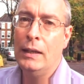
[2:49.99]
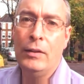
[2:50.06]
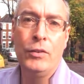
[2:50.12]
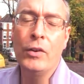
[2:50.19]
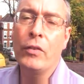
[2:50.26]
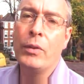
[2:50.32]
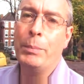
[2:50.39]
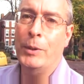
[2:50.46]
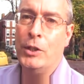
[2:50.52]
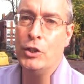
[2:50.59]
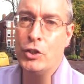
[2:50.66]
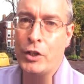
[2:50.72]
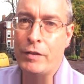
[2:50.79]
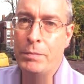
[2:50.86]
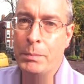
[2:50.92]
is not the
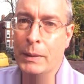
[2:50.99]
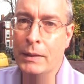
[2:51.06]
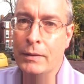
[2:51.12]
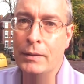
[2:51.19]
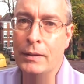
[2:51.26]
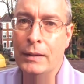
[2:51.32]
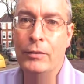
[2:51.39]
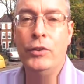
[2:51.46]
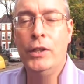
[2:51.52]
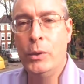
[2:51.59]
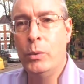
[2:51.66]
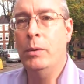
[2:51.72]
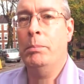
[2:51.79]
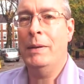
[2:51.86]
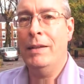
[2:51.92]
British government, it's
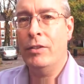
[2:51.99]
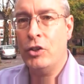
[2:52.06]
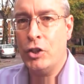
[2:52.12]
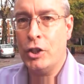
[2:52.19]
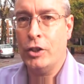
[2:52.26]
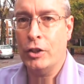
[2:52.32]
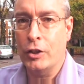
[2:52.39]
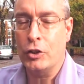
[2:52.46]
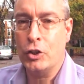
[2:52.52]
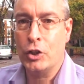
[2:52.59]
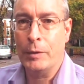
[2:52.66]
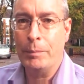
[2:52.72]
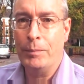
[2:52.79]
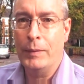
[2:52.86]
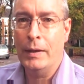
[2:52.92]
you and me, the church.